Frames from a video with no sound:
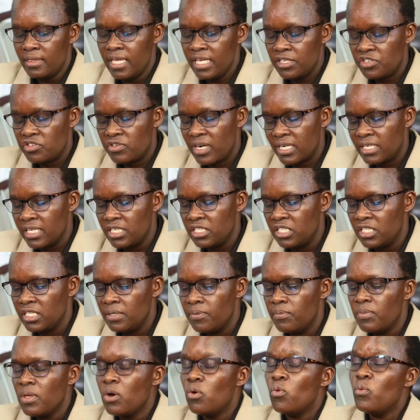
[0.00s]
This
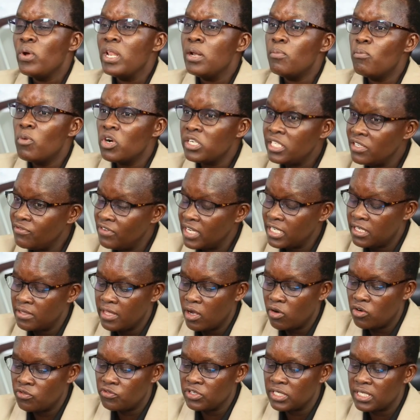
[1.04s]
strategy will motivate
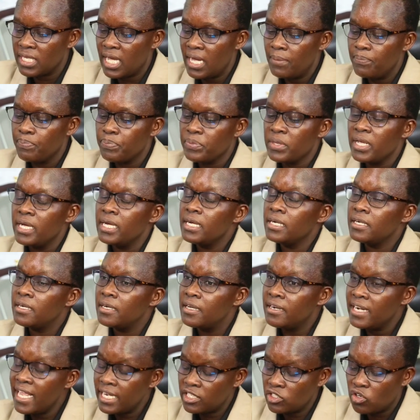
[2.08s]
the officer,
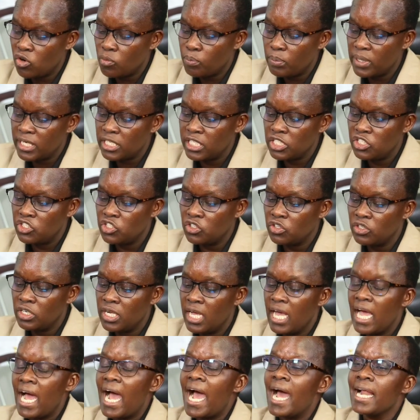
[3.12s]
create
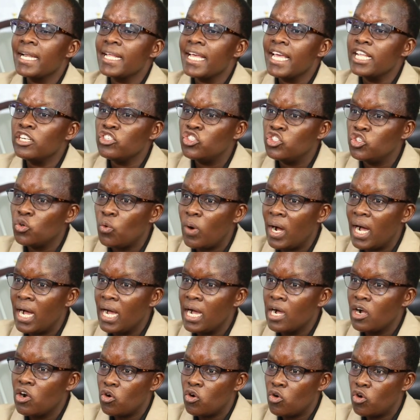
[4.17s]
competition, and ensure
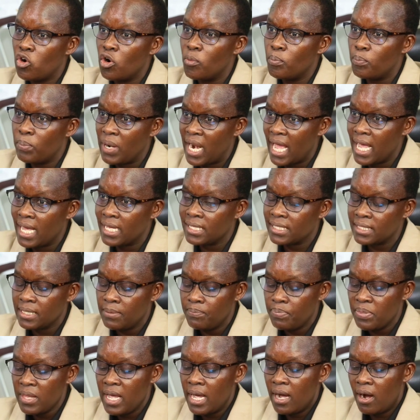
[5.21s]
compliance.
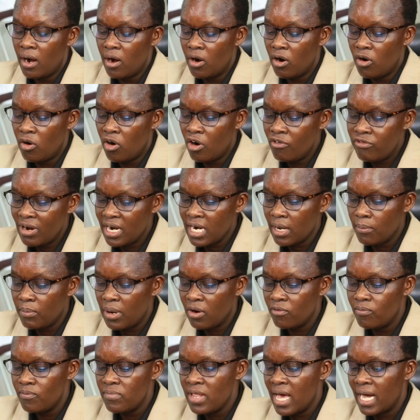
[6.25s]
Over and
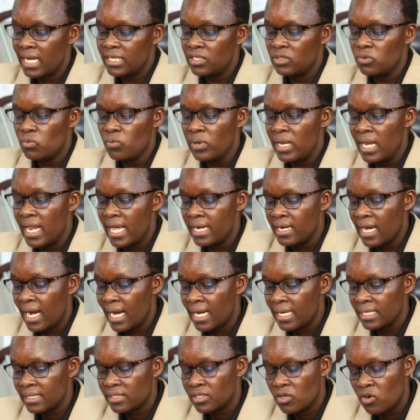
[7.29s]
above that, we'll
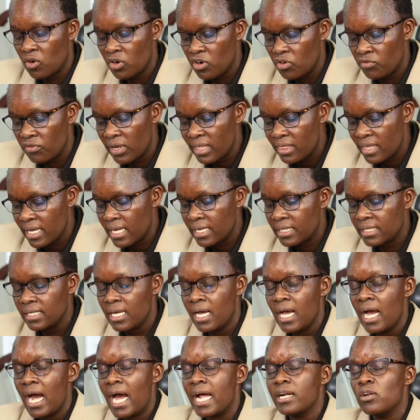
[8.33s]
enhance code of ethics
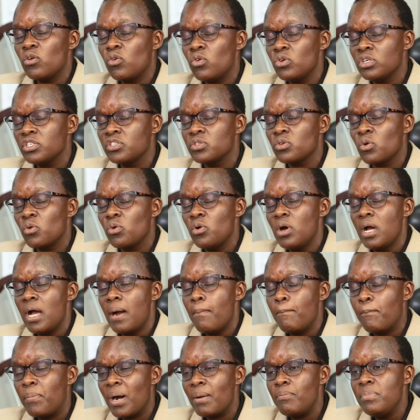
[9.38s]
and also
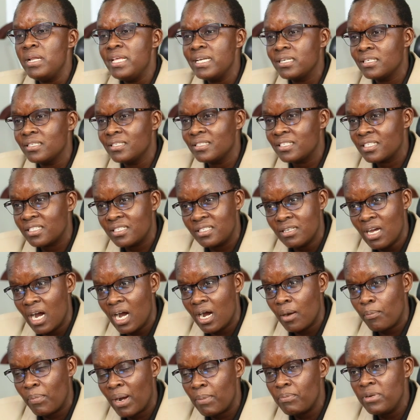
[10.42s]
publish
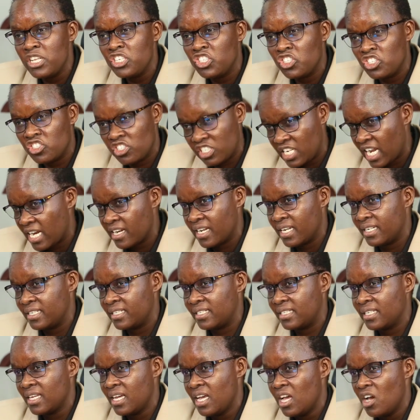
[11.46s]

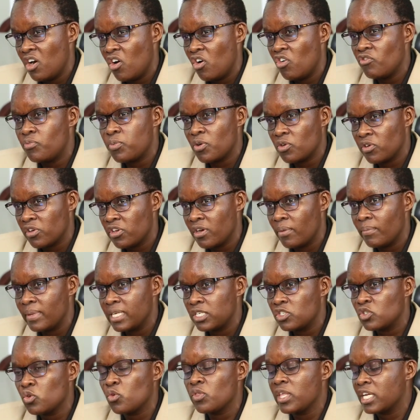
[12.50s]
standards of
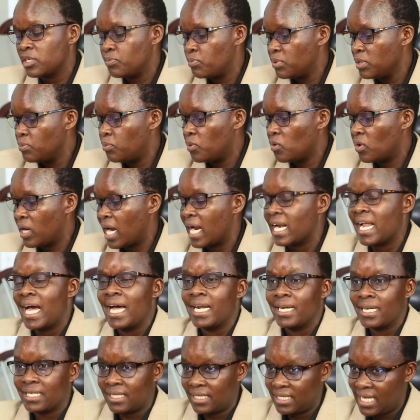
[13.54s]
procurement so that people can
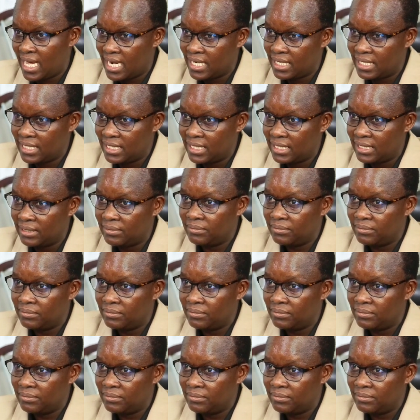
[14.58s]
understand.